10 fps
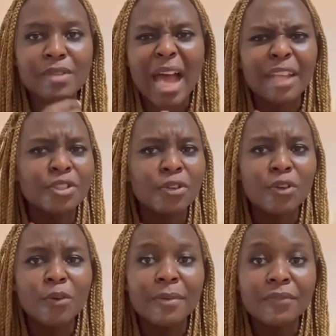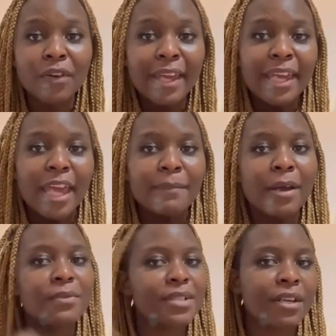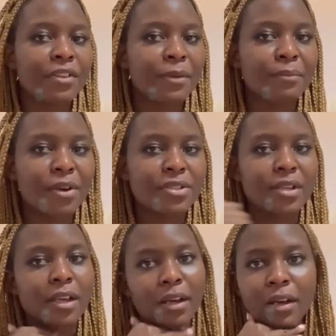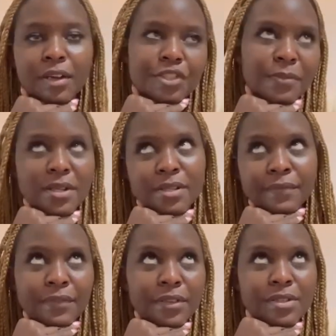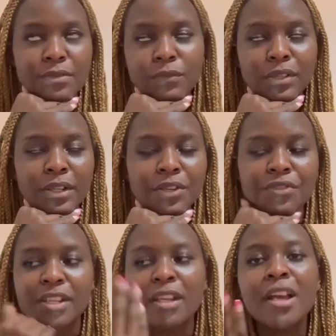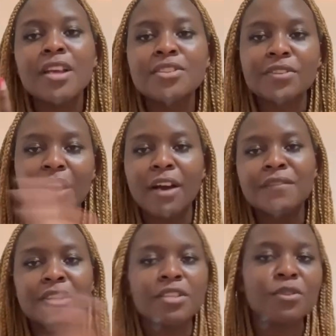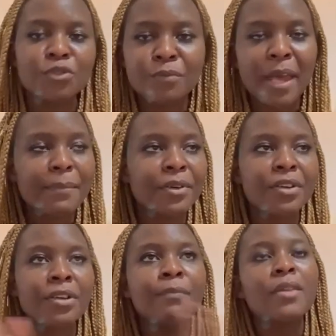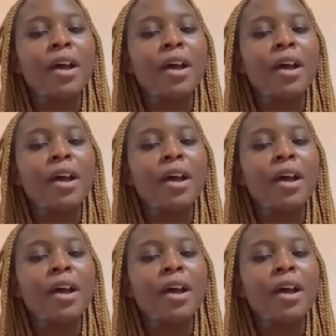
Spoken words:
I don't know, before I came, I was under the impression like, Germany is a first world country, so they obviously don't do paper.